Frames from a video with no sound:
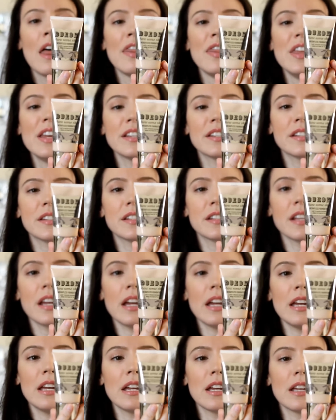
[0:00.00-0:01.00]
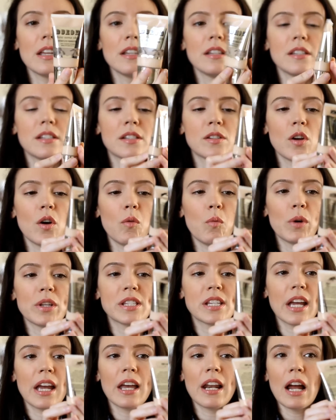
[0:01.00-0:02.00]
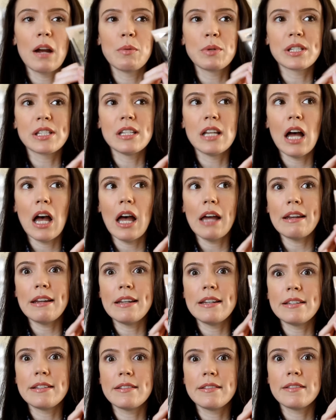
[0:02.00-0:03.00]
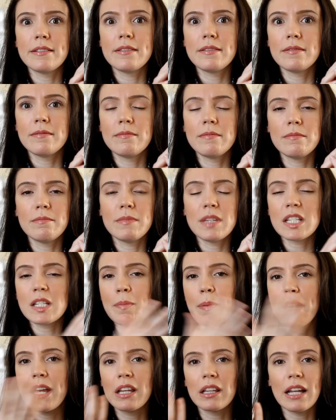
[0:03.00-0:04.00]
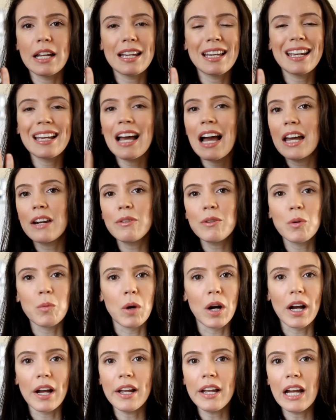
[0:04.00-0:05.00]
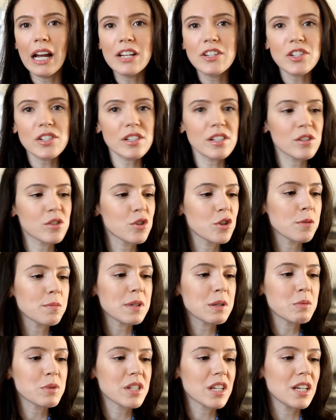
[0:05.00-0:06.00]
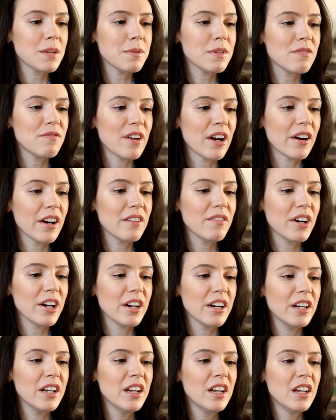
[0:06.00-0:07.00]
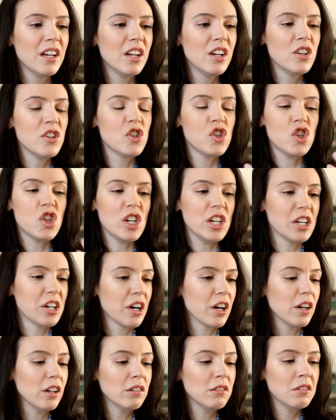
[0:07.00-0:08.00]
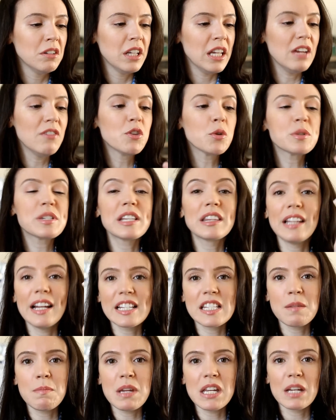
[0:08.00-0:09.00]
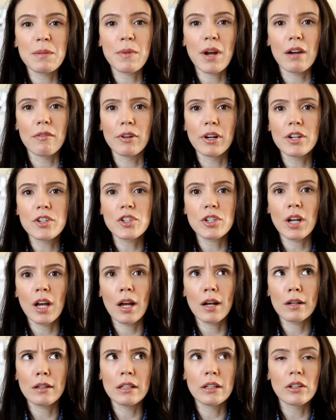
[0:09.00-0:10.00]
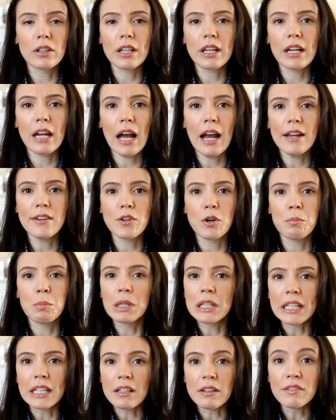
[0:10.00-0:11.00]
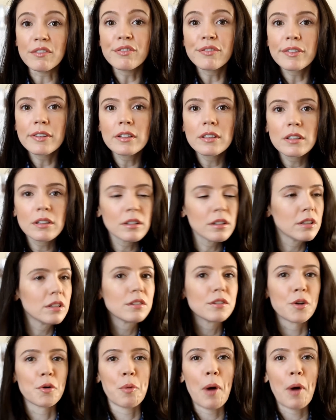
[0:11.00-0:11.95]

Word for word: This is, once again, I was not anticipating liking it. I don't know why. I just assumed it was going to be very, very sheer, even though it said light to medium coverage. Uh, clearly, I don't believe the